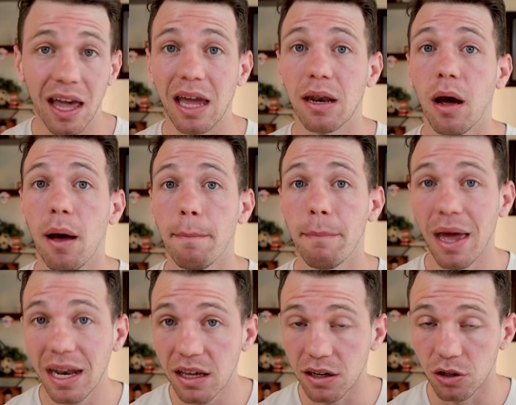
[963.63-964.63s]
And
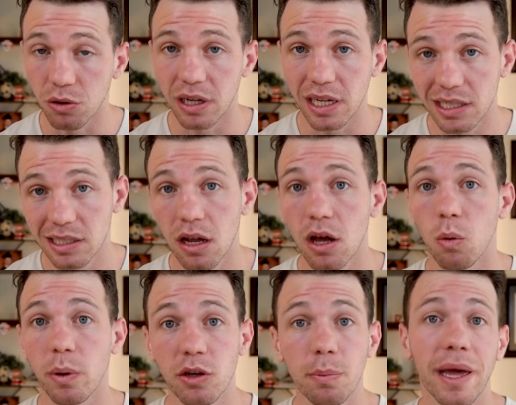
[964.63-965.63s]
many annuities,
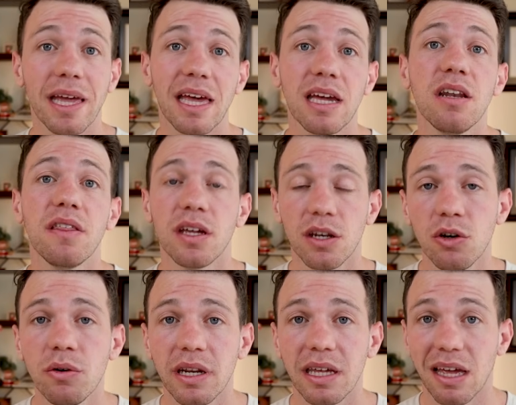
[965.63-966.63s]
when you pay into the
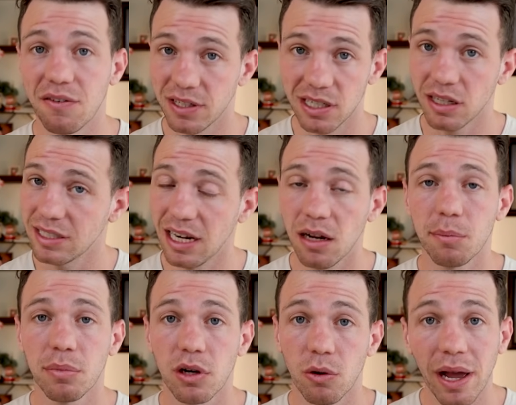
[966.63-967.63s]
annuity, if it's not set
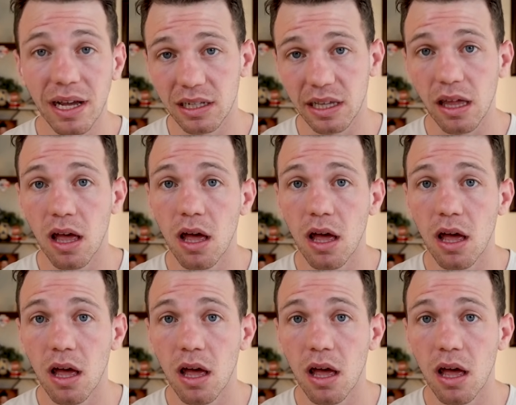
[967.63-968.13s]
up correctly,